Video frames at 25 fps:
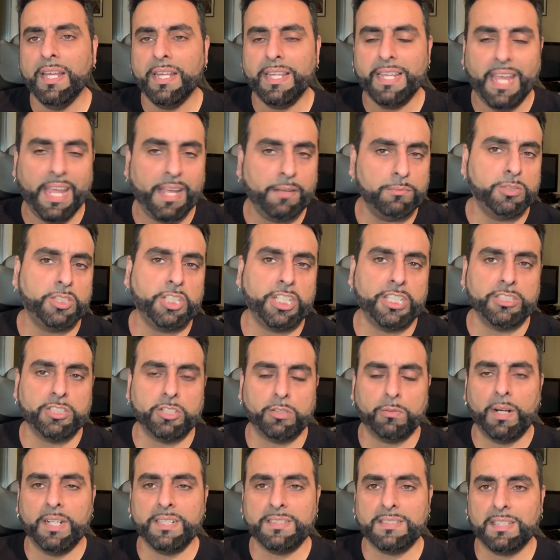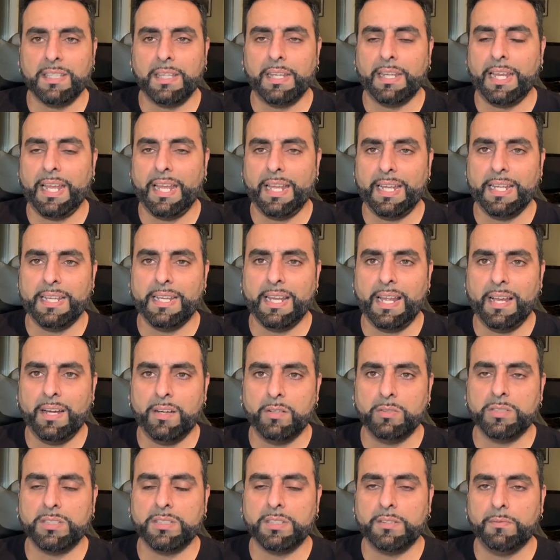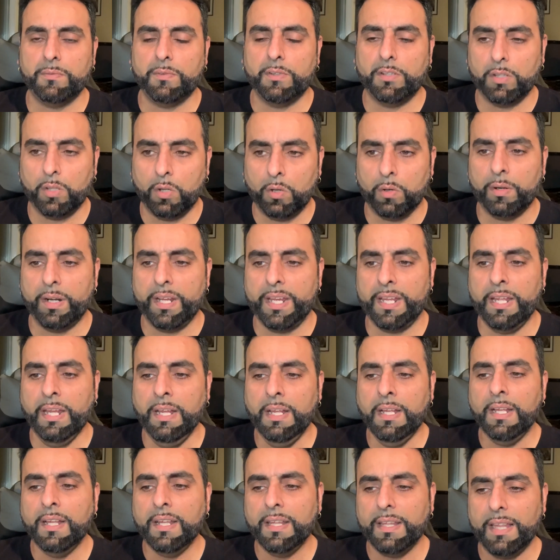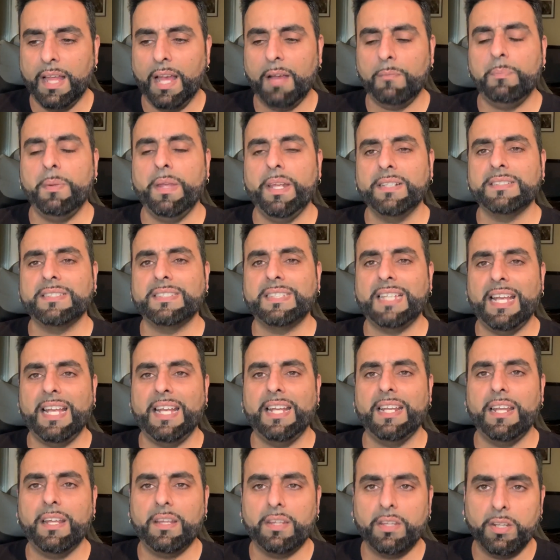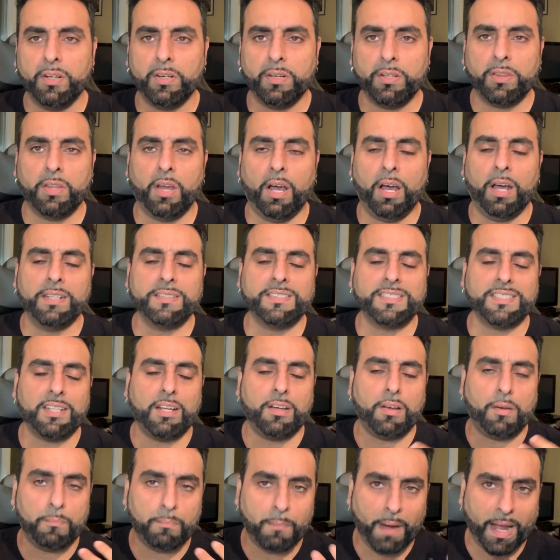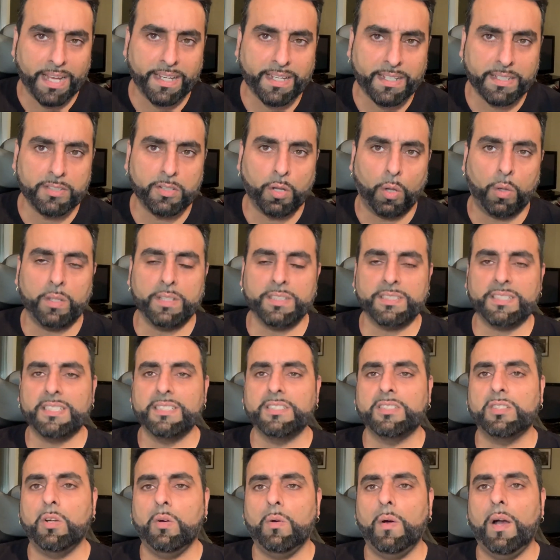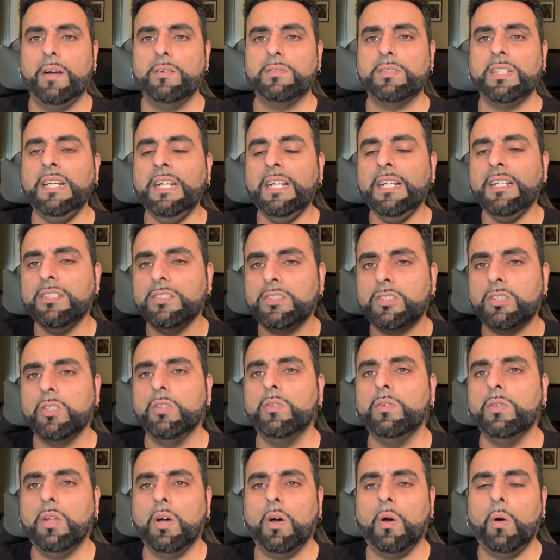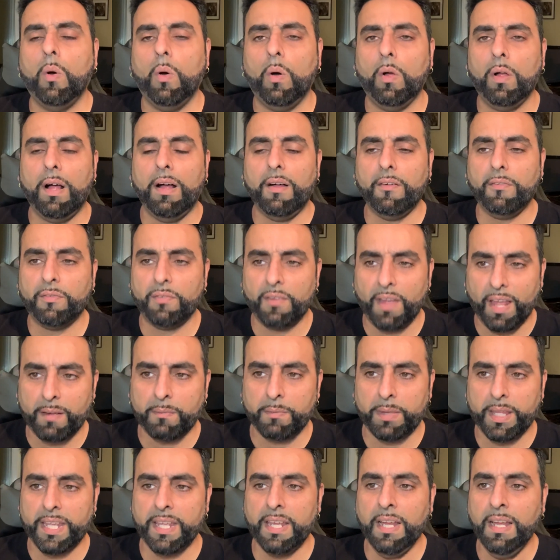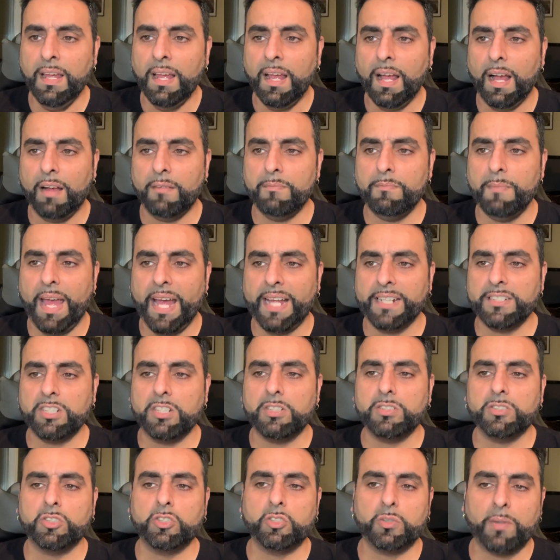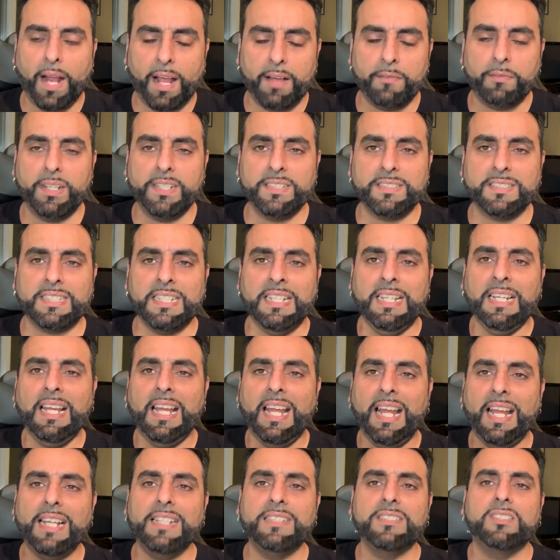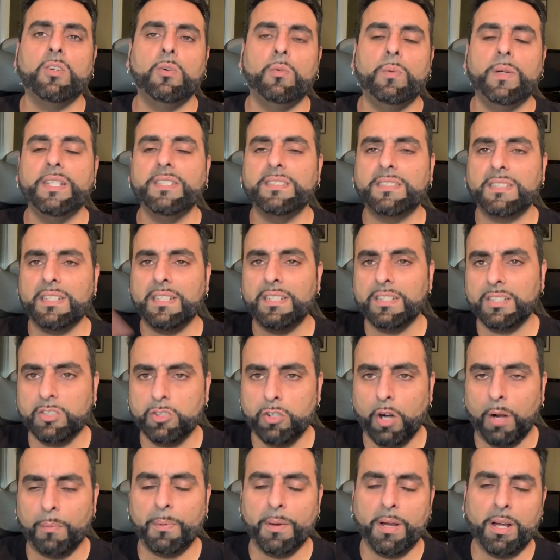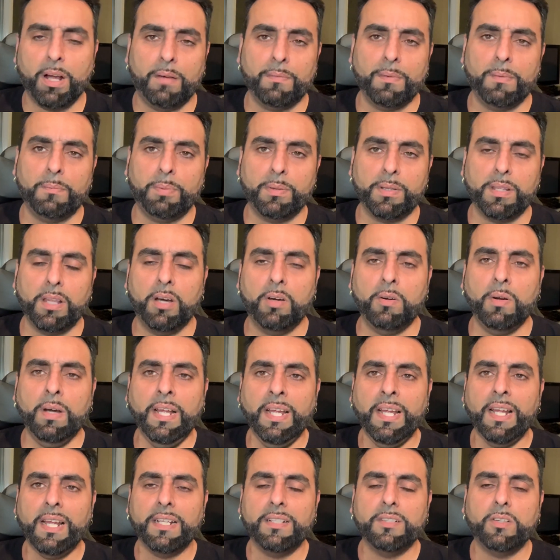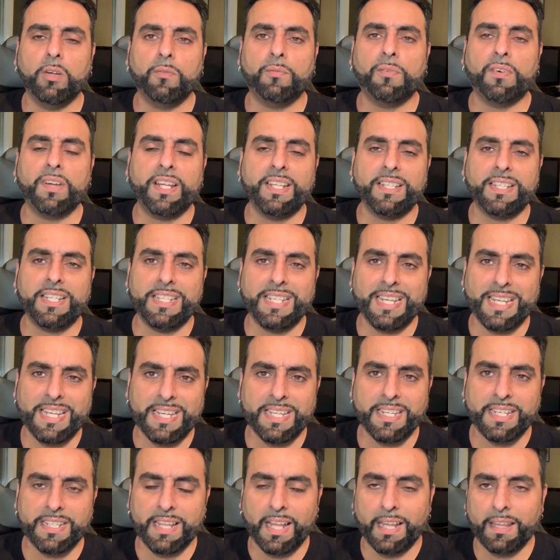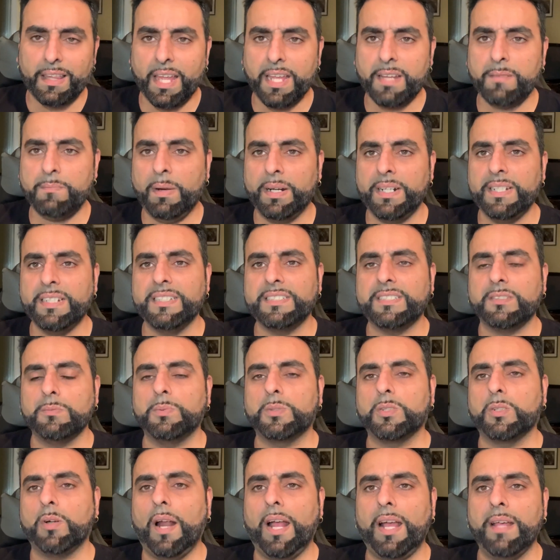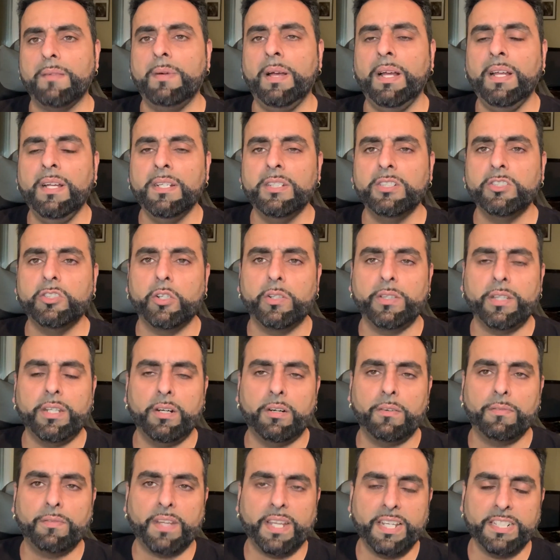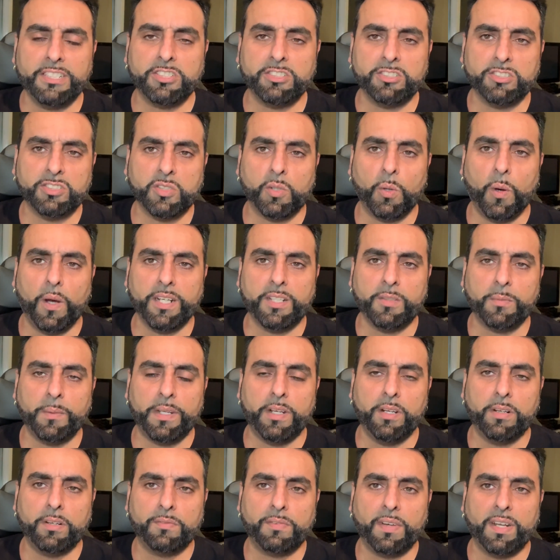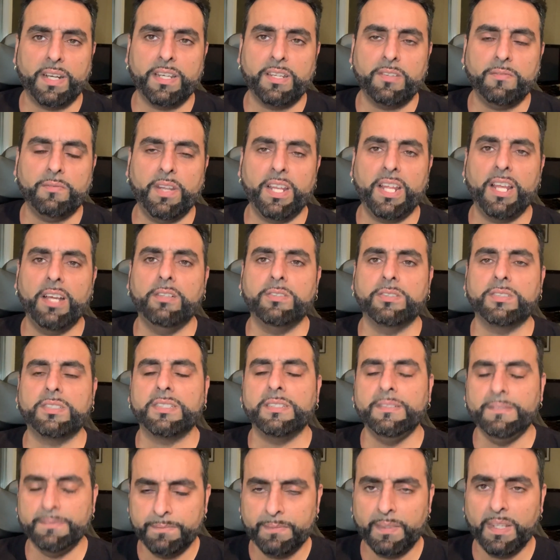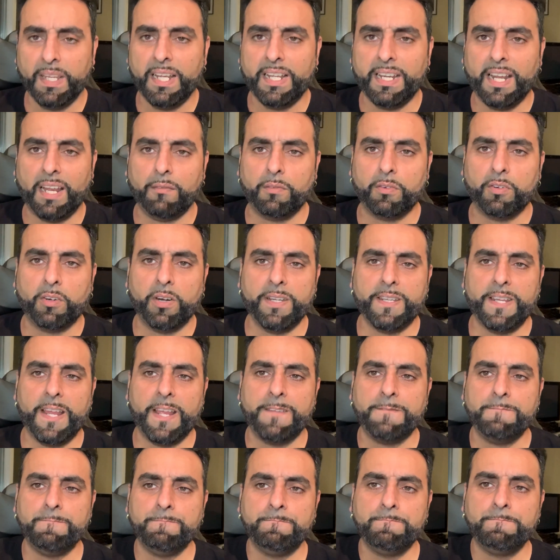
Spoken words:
Game Changer Wrestling, and House of Glory. That being said, your thoughts, my condolences go out to the whole family of Matt Travis. As always, drop a comment below and don't forget to DDT that like button and subscribe. Join the notification squad to be notified of new videos, and have a great day.